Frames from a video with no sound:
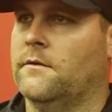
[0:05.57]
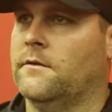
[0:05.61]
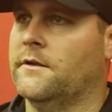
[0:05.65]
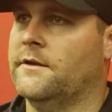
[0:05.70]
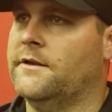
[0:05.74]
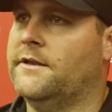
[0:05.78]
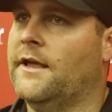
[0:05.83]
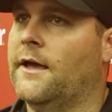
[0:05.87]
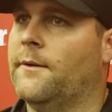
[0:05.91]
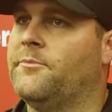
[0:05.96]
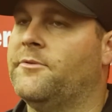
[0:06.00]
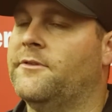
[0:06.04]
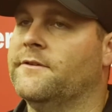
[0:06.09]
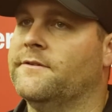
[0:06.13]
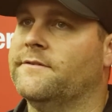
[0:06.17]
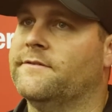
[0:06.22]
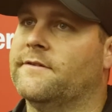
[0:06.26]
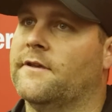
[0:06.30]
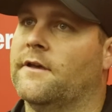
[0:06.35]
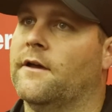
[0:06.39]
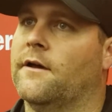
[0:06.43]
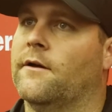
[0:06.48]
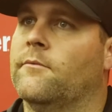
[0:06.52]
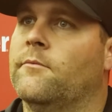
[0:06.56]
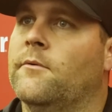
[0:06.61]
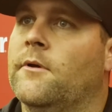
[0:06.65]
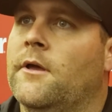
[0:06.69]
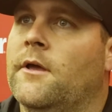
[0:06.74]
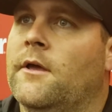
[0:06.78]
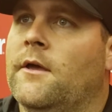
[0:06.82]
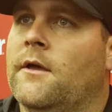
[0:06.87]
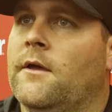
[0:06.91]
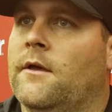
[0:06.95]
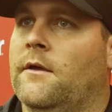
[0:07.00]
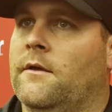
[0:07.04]
The depth is, you
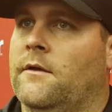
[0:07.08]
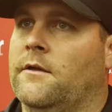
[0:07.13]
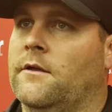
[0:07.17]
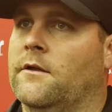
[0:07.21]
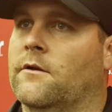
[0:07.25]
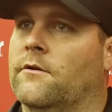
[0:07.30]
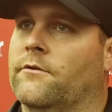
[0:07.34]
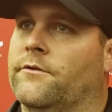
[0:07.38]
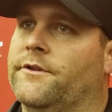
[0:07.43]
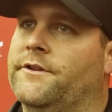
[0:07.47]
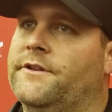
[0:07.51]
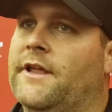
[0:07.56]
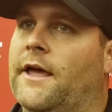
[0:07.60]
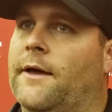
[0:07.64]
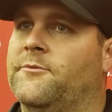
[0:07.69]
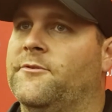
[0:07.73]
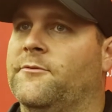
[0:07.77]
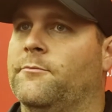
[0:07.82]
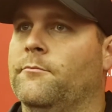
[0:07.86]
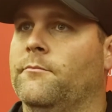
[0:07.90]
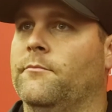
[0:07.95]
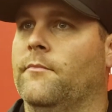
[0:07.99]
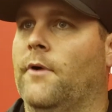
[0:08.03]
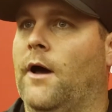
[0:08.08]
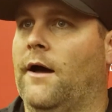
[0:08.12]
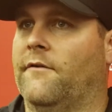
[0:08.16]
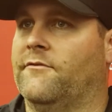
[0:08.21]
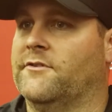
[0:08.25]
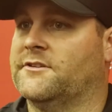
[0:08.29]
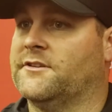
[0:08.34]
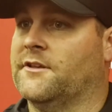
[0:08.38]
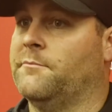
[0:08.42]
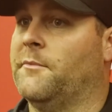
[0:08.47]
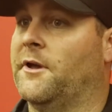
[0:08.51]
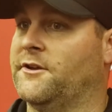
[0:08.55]
know, the depth
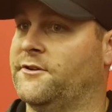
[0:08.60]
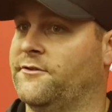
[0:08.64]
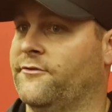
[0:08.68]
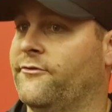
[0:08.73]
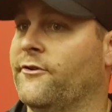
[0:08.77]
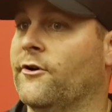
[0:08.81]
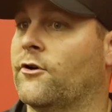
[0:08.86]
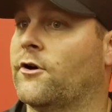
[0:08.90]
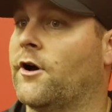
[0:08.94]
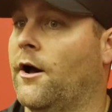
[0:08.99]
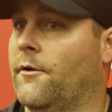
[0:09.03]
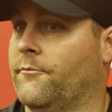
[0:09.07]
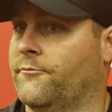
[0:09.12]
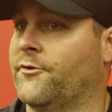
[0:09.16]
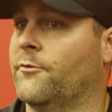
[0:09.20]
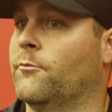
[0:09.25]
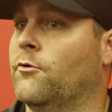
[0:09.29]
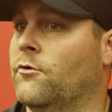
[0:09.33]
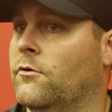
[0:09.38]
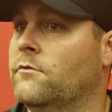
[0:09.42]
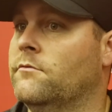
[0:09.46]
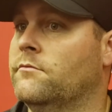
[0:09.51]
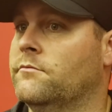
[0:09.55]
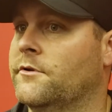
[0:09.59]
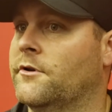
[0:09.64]
obviously makes you feel comfortable,